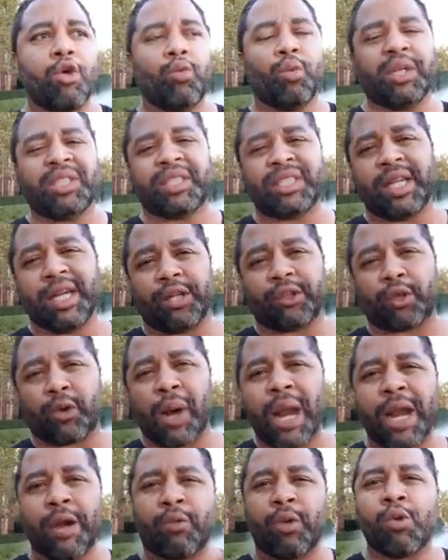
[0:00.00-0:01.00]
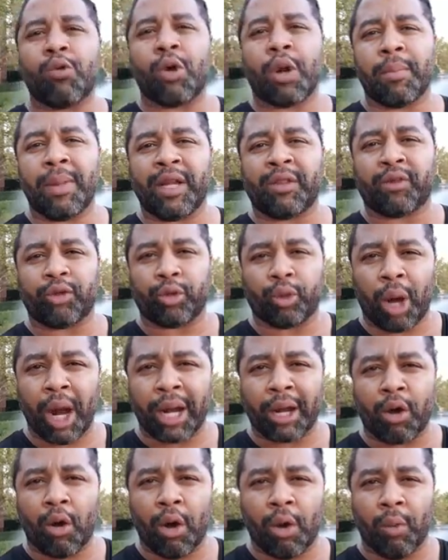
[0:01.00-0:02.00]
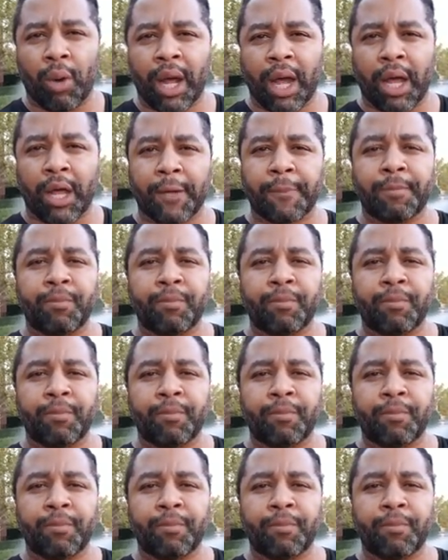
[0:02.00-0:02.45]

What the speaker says: we see a threat, and we want to make the threat go away.